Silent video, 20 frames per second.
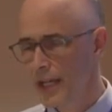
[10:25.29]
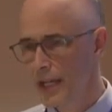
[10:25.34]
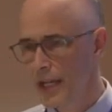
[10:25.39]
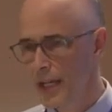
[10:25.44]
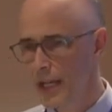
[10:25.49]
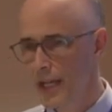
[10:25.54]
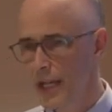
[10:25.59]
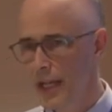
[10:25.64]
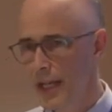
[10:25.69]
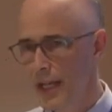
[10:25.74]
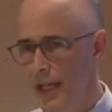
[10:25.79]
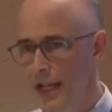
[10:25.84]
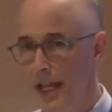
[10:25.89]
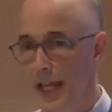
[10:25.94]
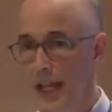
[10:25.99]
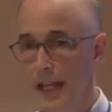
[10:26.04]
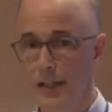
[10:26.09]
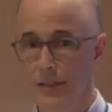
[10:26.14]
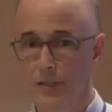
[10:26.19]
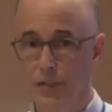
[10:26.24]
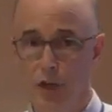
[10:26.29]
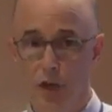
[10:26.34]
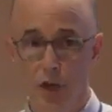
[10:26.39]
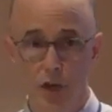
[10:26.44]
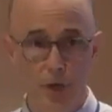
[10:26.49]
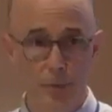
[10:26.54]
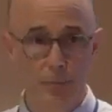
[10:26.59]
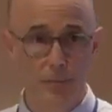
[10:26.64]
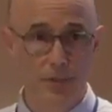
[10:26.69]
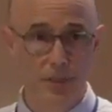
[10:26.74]
had had his
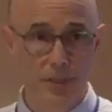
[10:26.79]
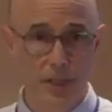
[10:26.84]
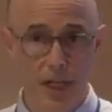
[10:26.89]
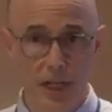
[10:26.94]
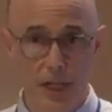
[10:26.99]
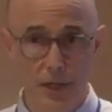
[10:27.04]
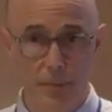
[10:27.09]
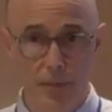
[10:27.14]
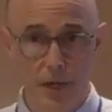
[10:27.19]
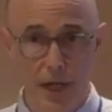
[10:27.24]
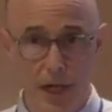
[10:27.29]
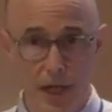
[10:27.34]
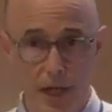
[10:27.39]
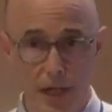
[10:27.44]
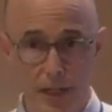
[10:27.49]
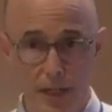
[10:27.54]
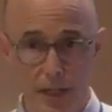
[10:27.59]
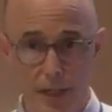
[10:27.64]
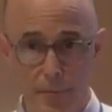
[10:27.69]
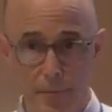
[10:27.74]
arms tied behind